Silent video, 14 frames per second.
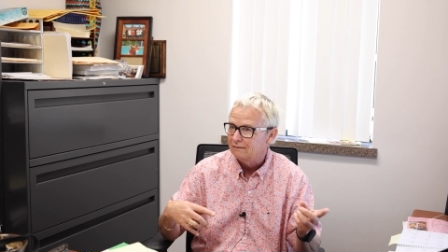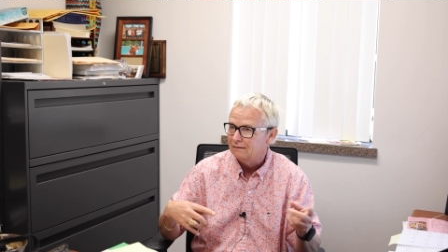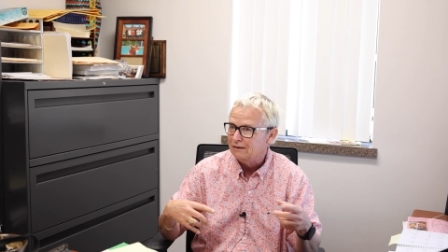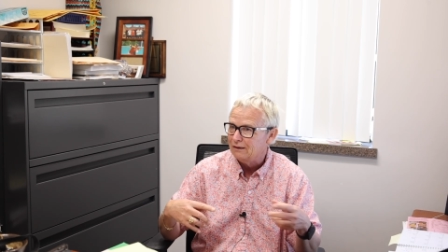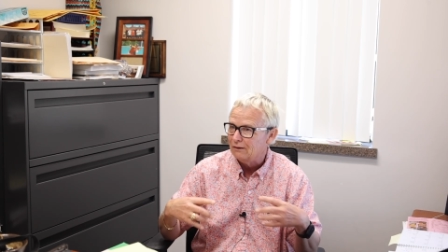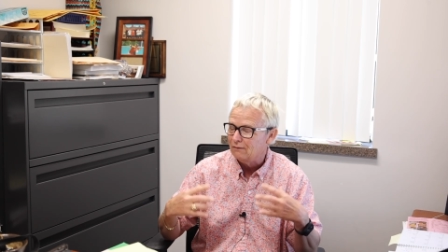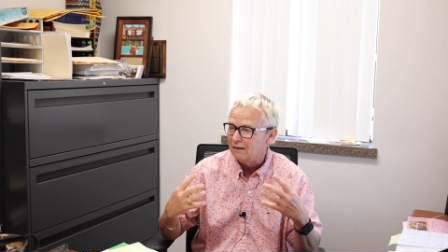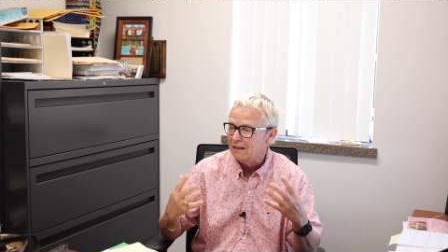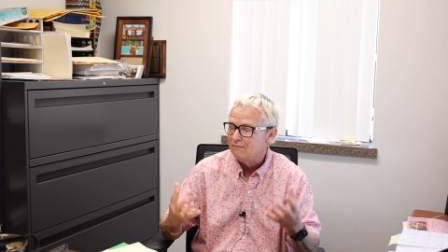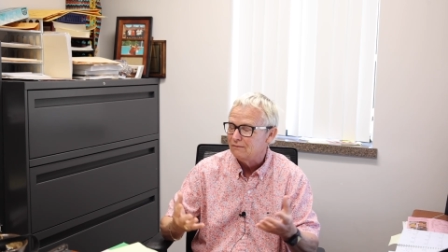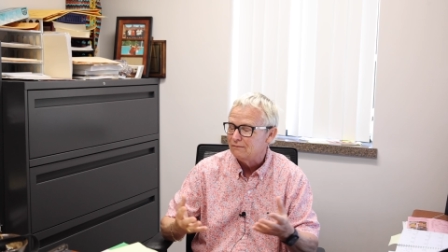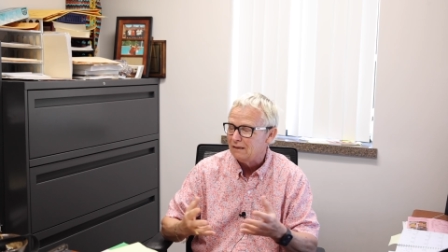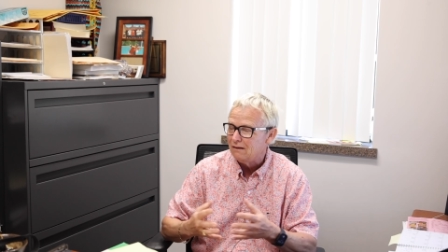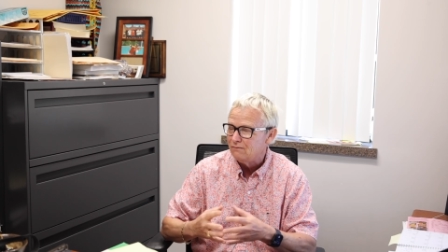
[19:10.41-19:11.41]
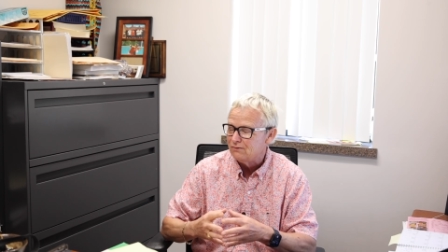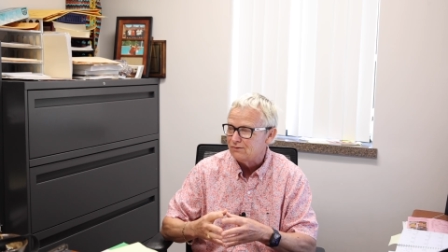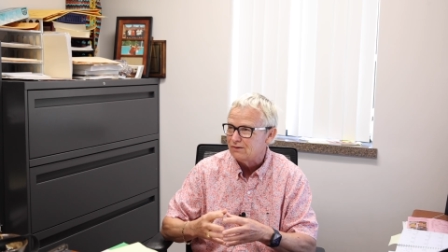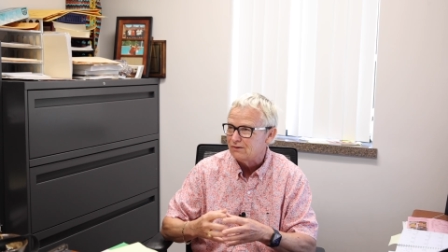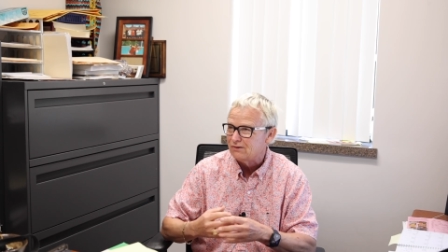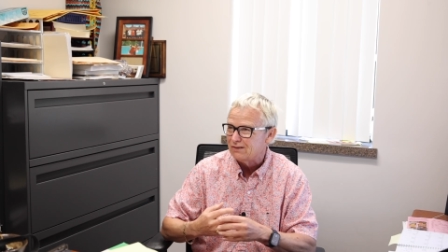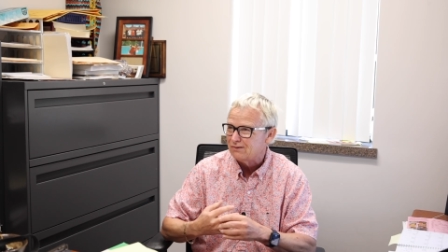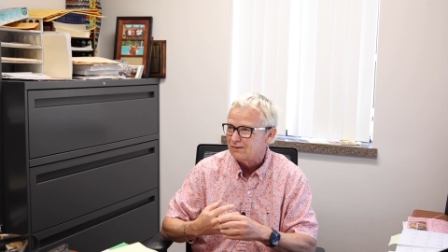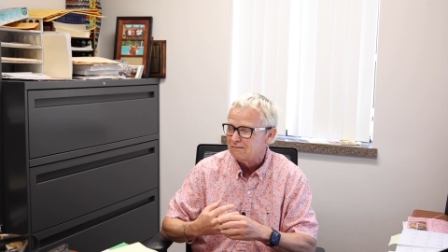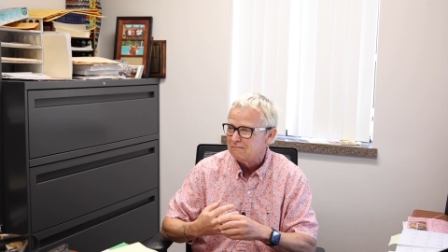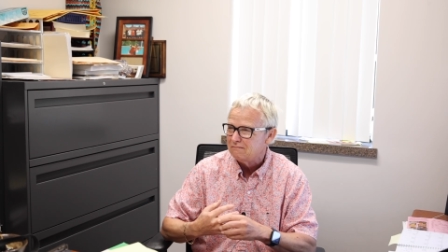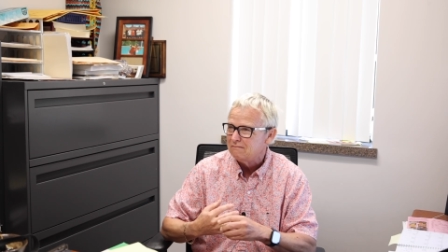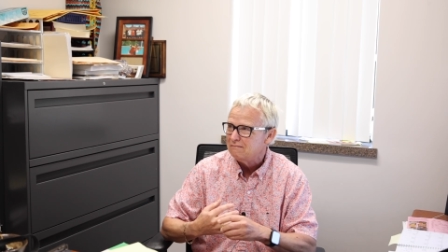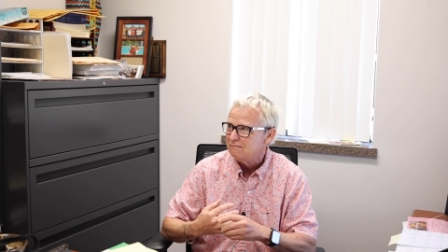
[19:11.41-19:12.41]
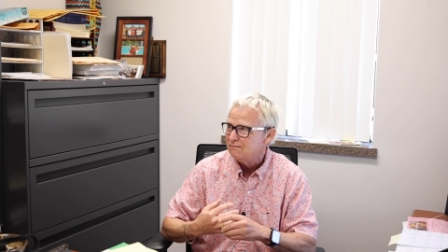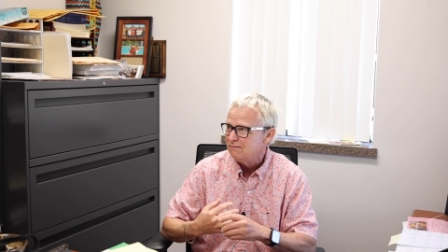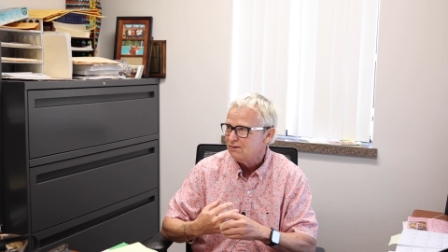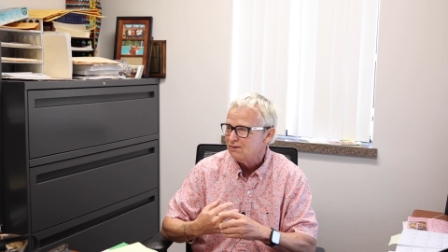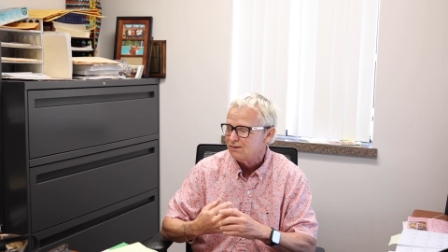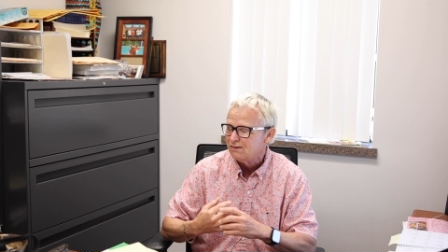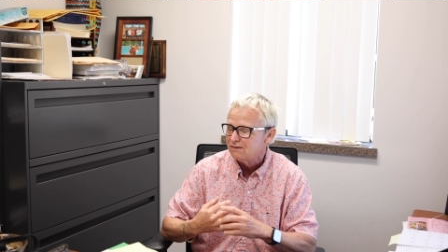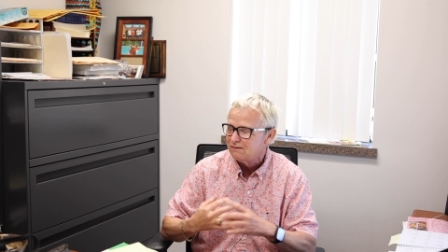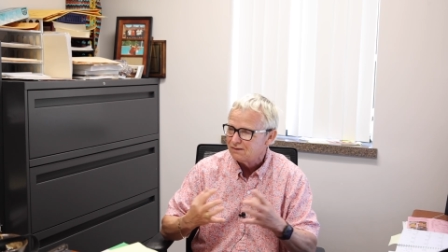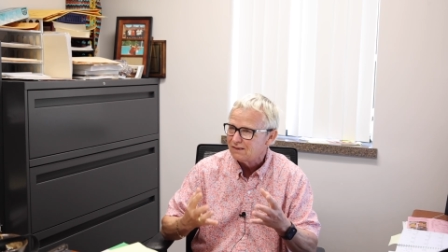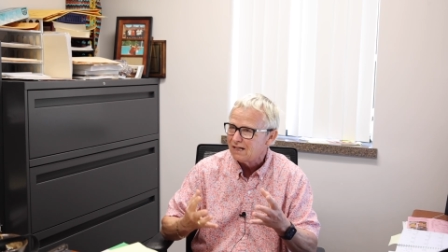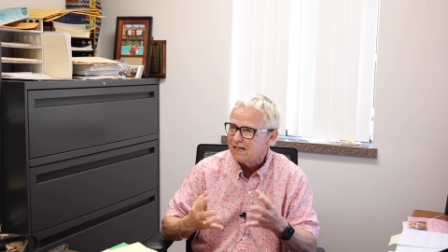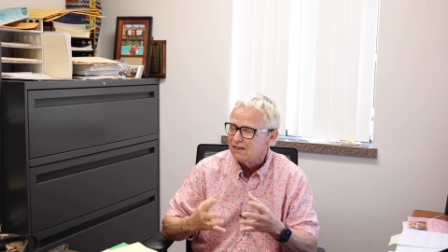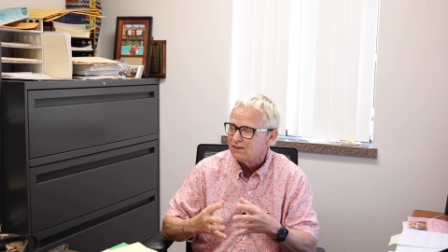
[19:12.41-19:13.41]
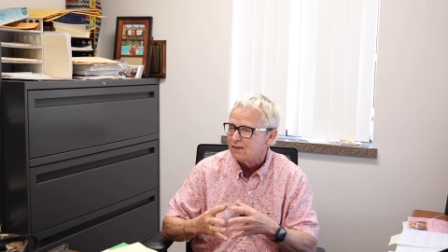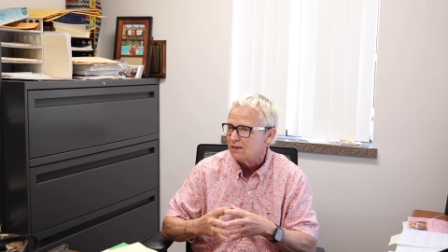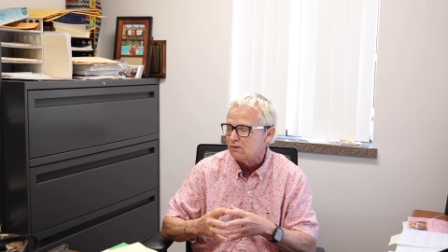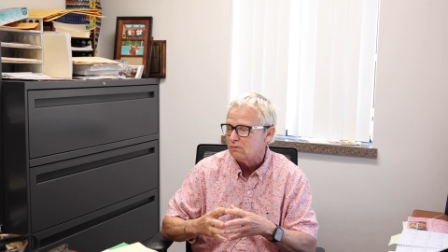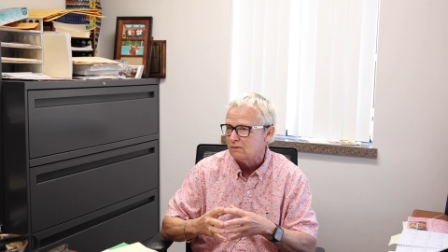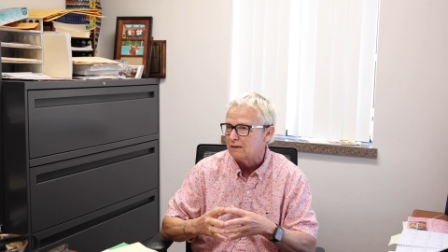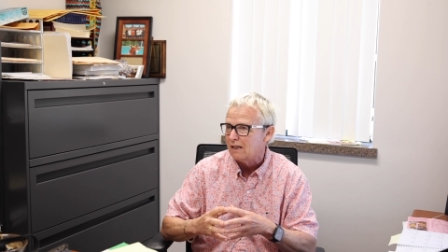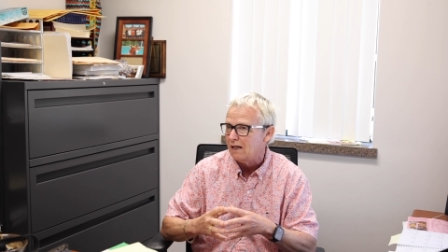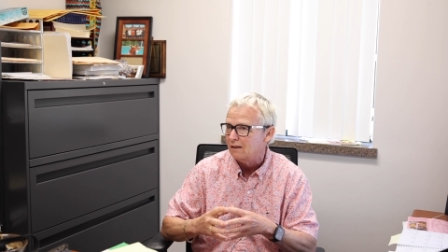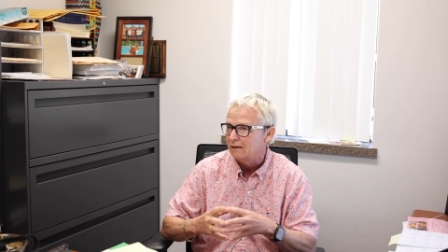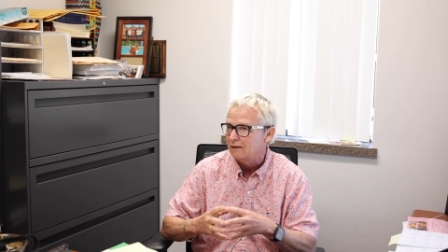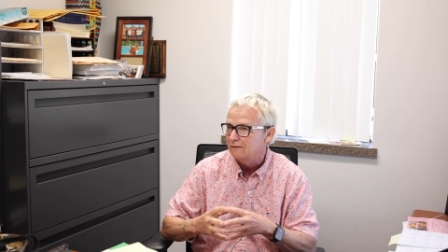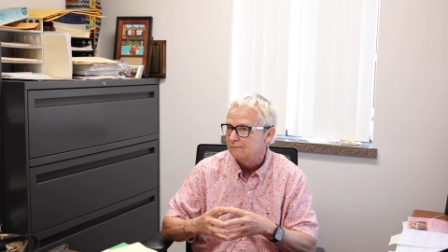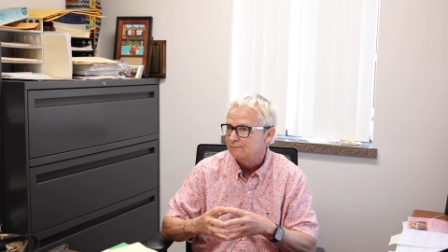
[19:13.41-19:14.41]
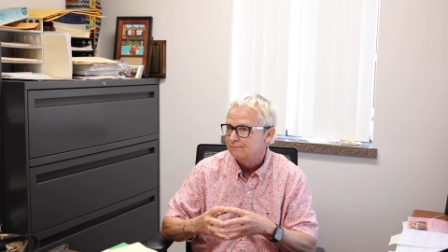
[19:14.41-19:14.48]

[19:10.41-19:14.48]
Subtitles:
I would suggest stay in touch with Cowley.